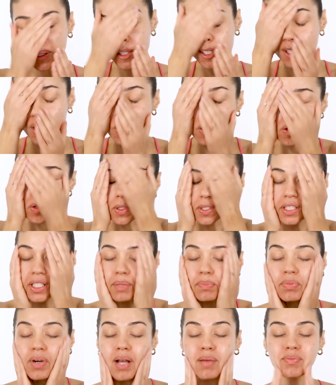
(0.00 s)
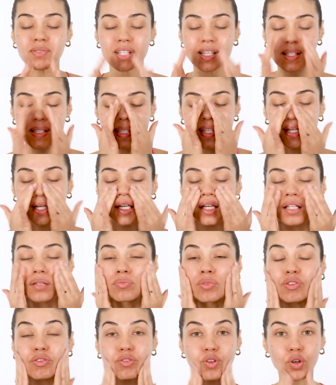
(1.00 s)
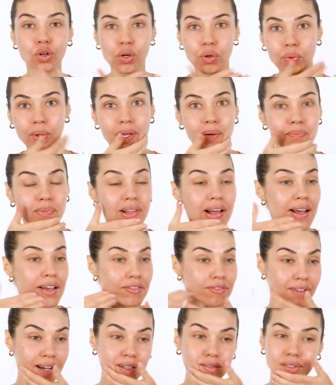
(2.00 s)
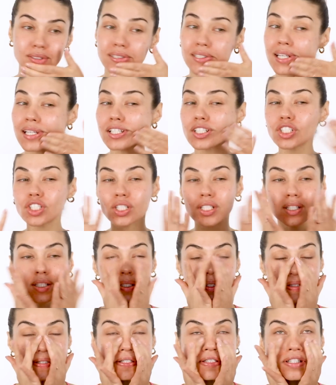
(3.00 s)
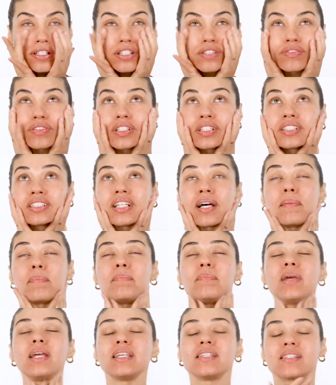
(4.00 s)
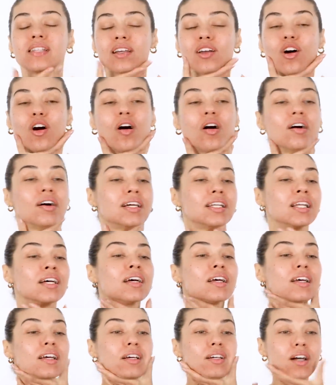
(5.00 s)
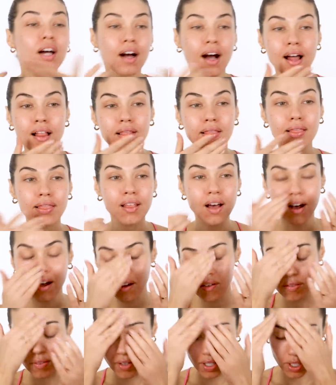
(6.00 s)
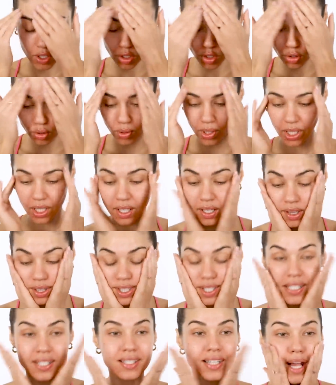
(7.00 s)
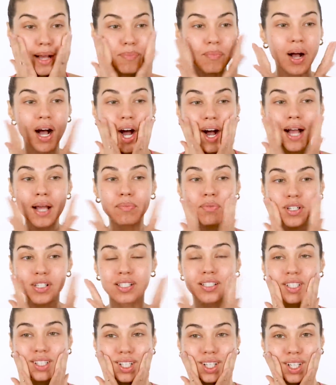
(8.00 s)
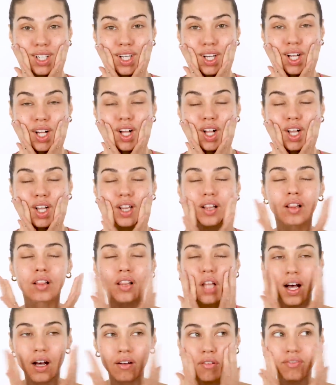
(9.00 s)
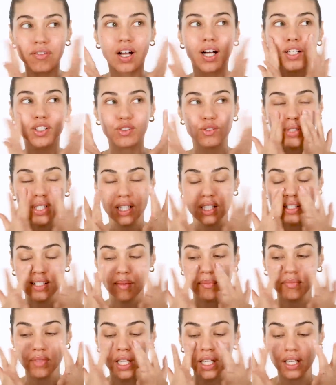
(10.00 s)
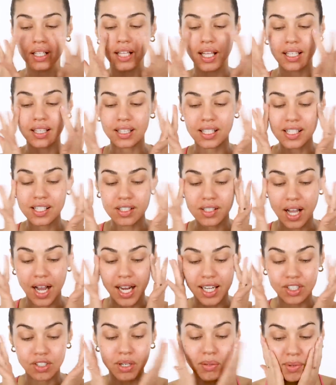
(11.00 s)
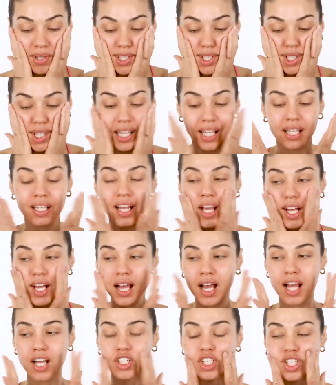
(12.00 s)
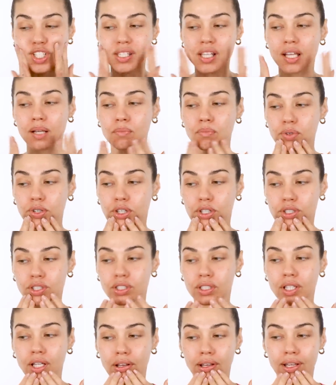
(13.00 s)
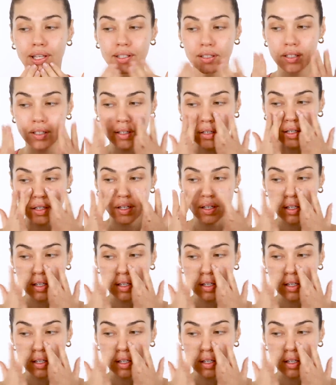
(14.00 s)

totally preps the skin before we apply foundation. This just feels amazing on. I love doing this step. I personally love using something like this to hydrate my skin and just like push it in.